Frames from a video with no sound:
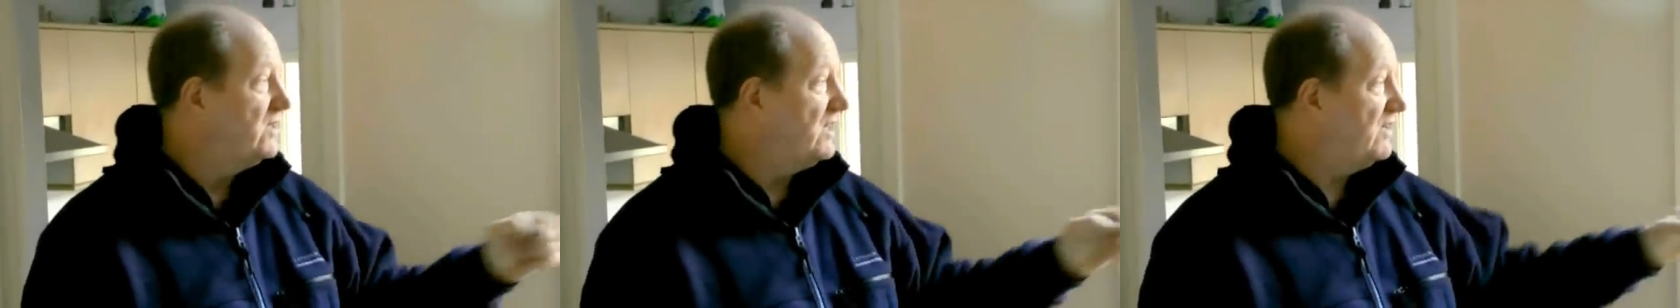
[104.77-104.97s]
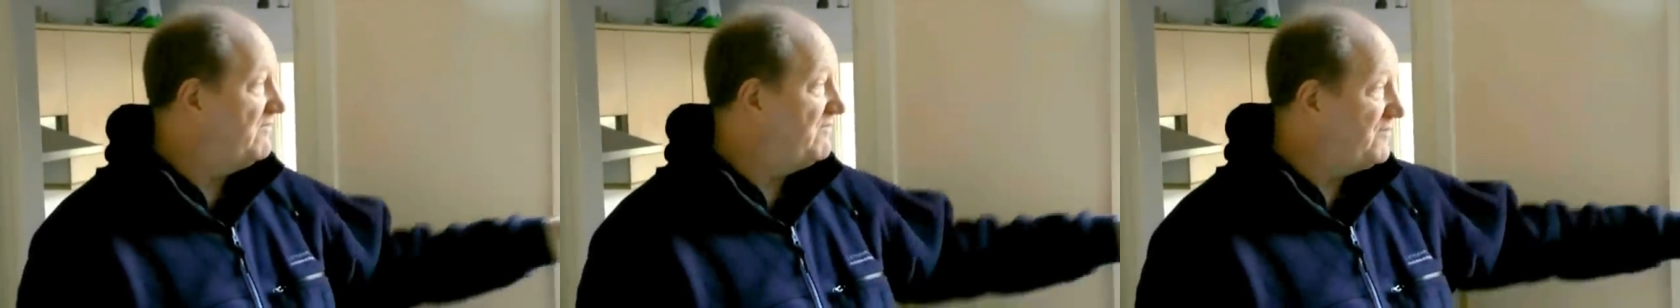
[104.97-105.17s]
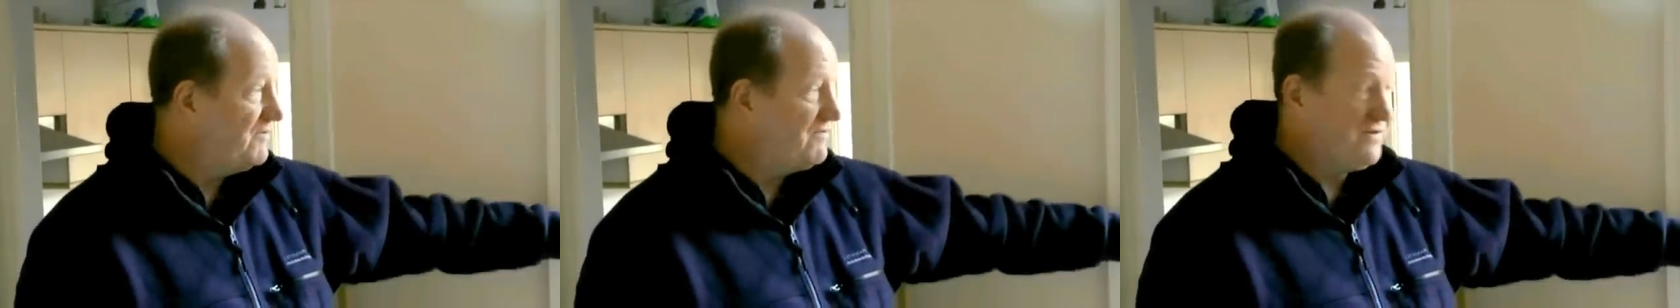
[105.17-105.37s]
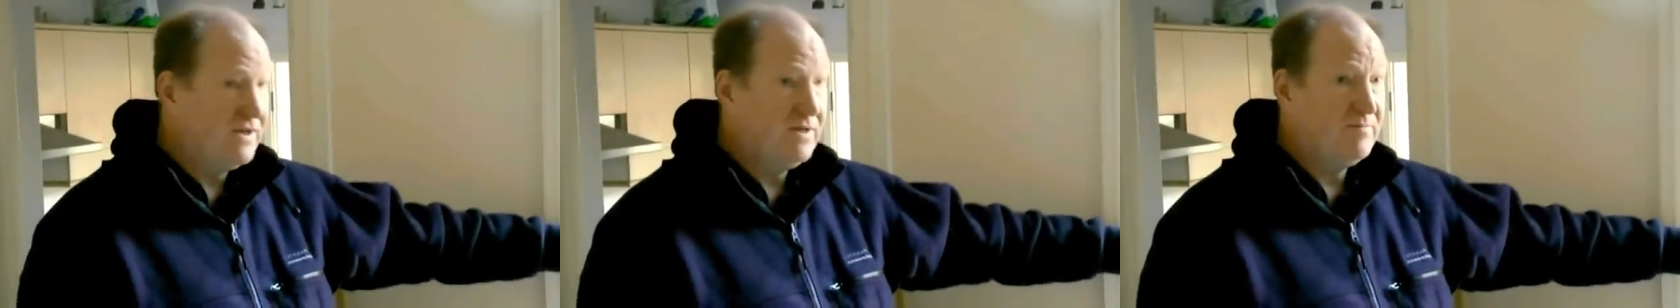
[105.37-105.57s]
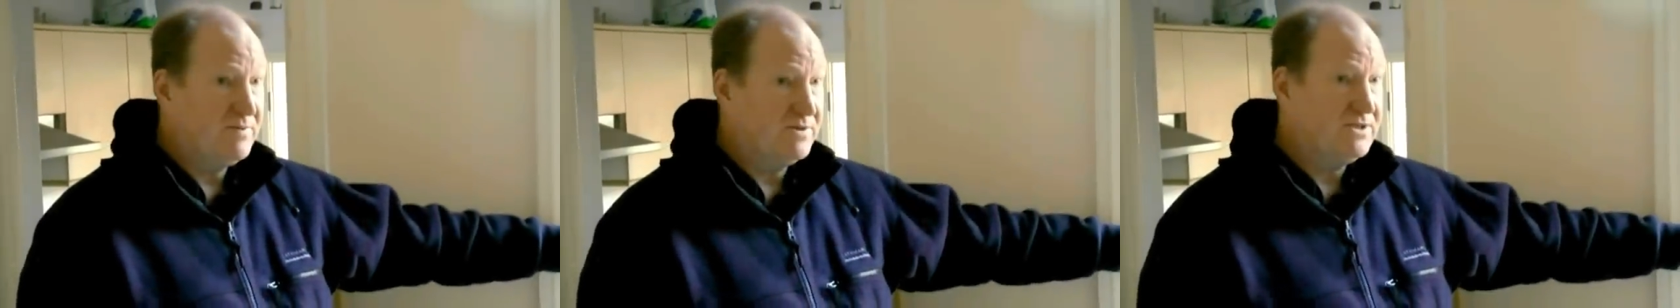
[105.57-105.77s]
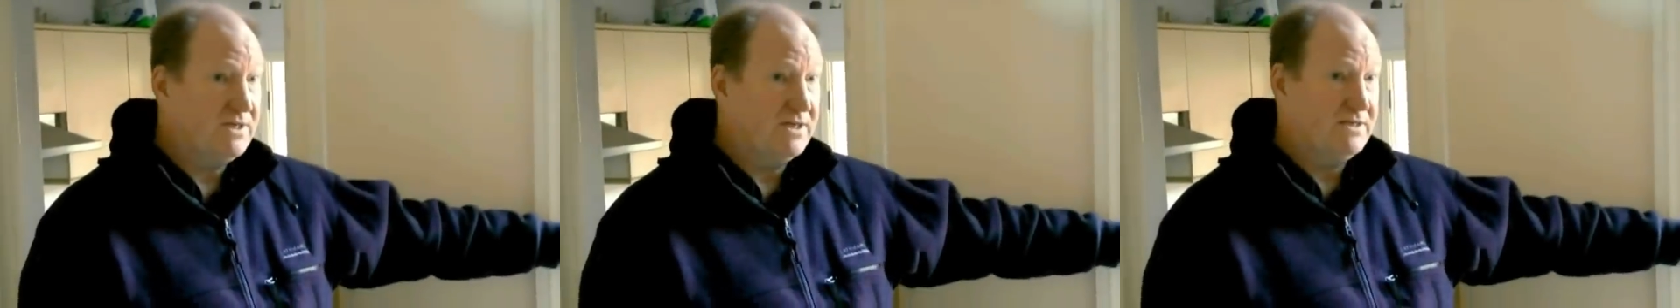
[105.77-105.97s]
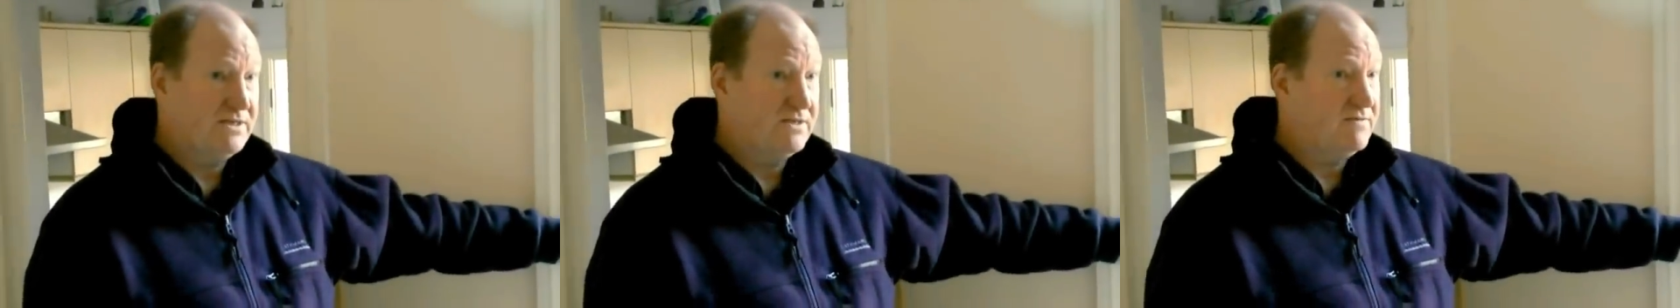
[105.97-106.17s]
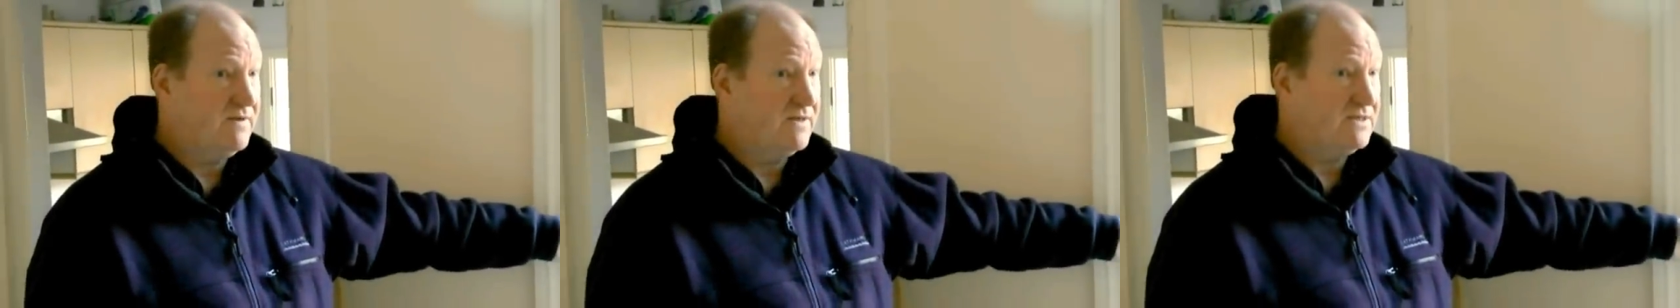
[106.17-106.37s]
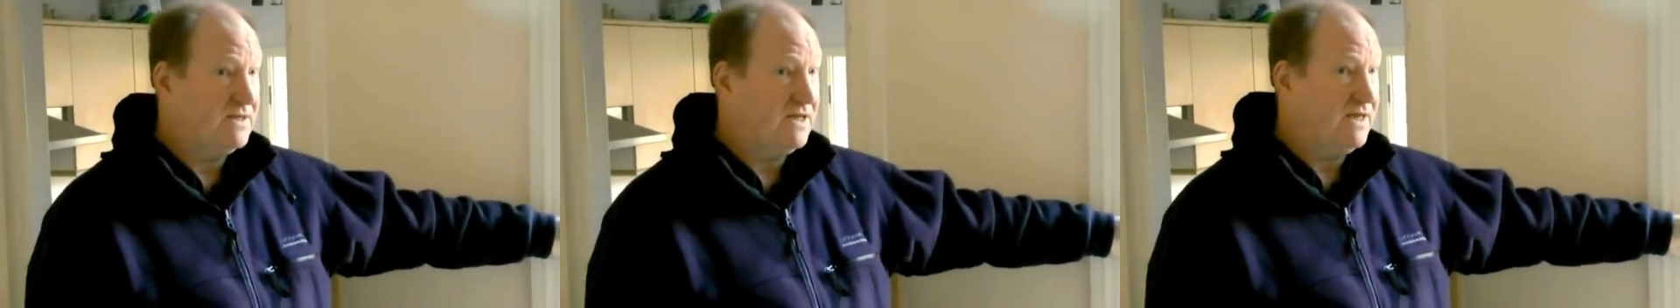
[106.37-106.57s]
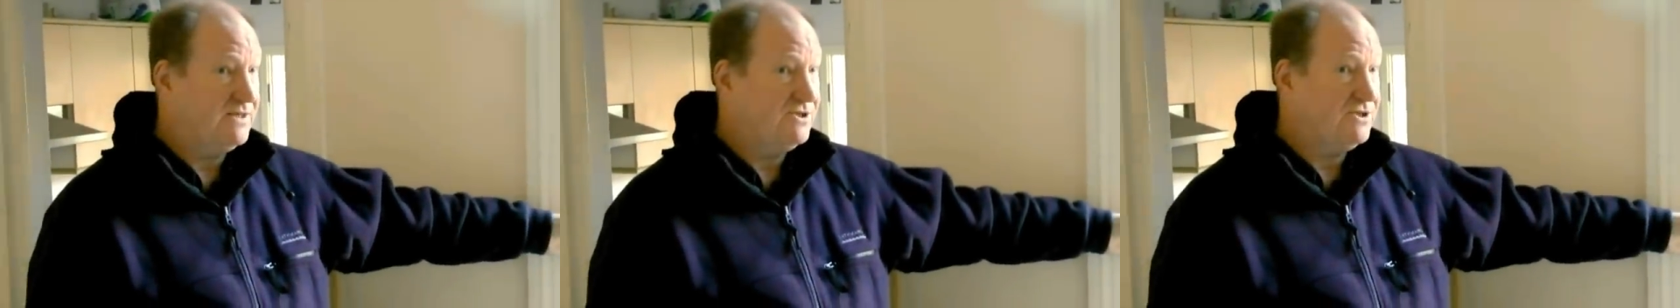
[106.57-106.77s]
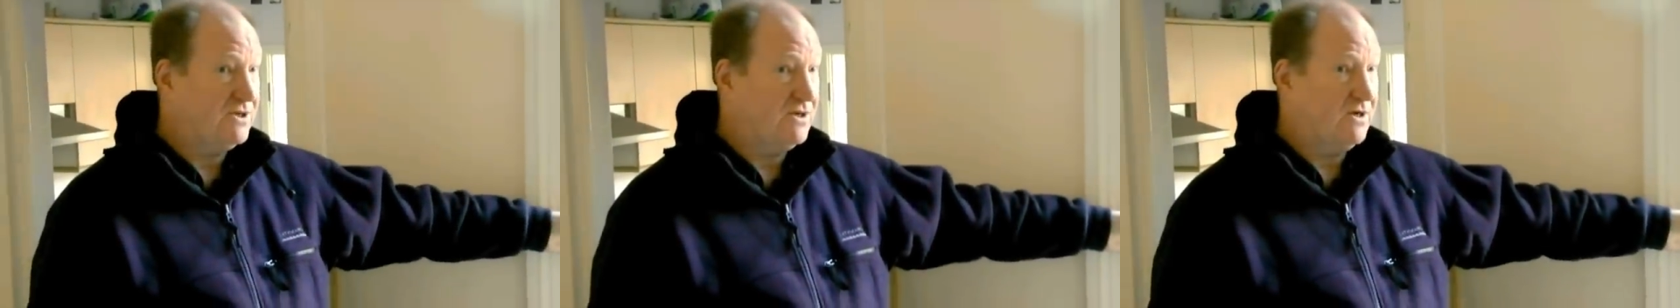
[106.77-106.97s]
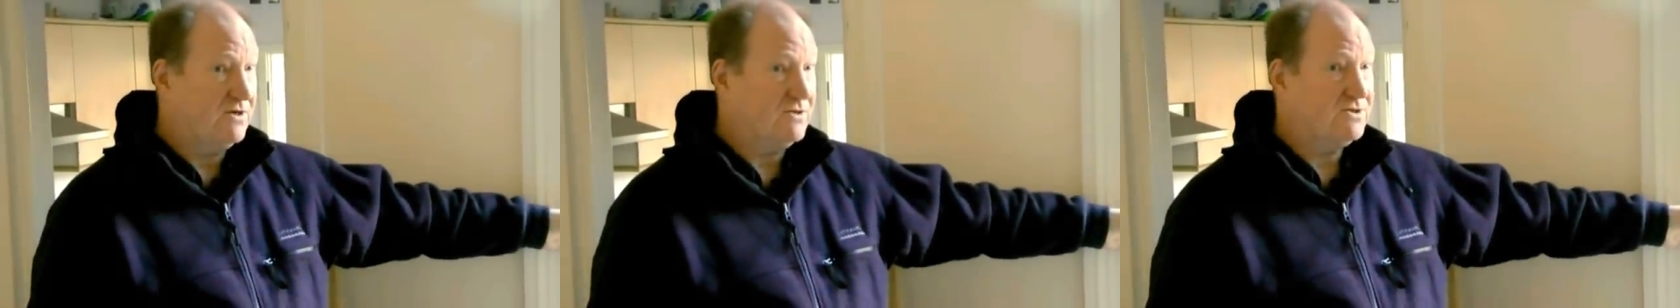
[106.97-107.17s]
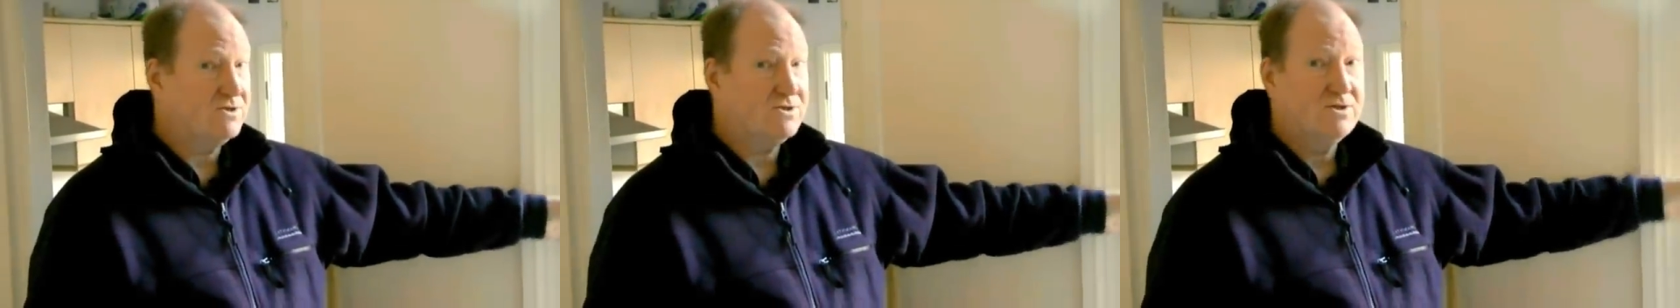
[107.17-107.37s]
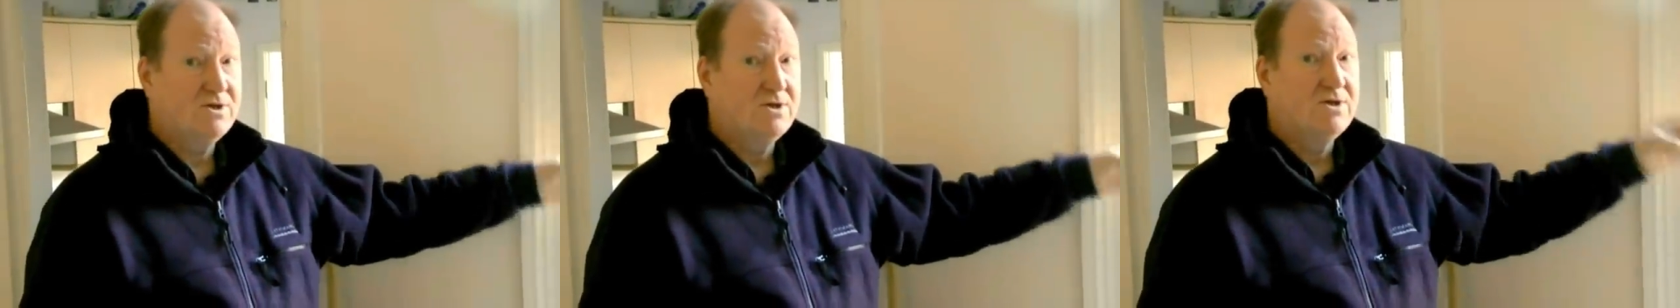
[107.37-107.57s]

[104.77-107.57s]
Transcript: and 15% is ventilation loss.